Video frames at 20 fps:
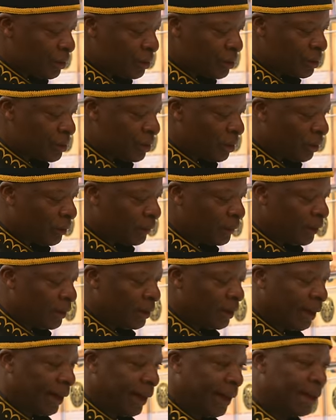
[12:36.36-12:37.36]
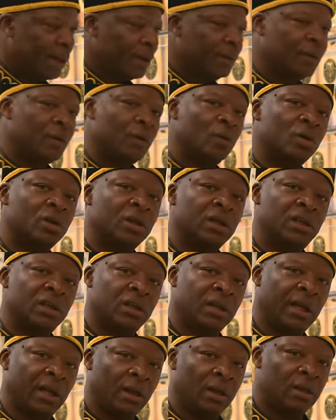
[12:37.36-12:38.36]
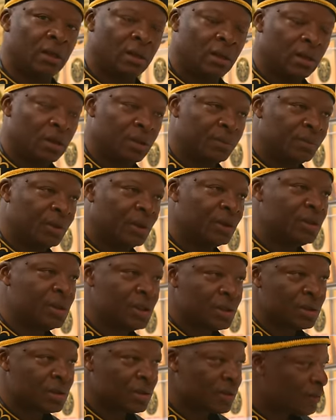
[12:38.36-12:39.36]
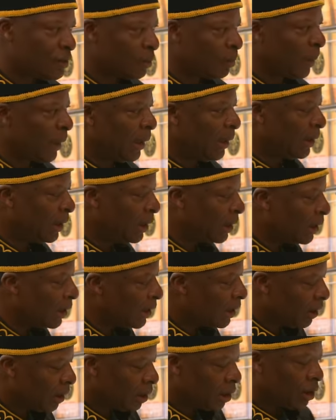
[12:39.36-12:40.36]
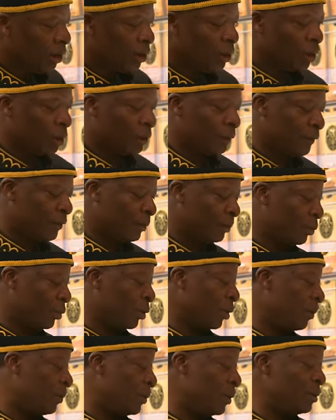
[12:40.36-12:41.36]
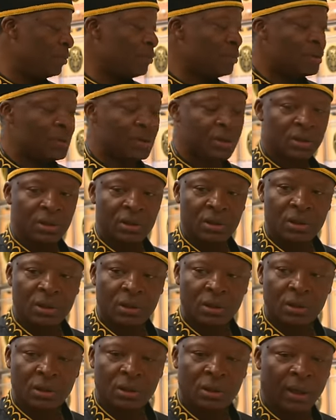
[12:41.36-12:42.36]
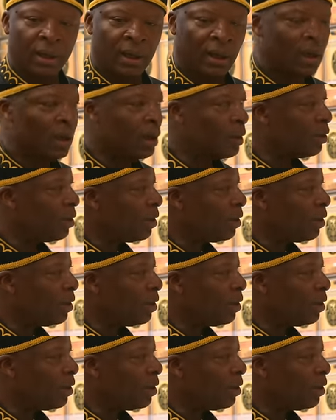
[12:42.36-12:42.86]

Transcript: yourself. And if you look at the, the um, conditions of the planet, a lot of the problems that are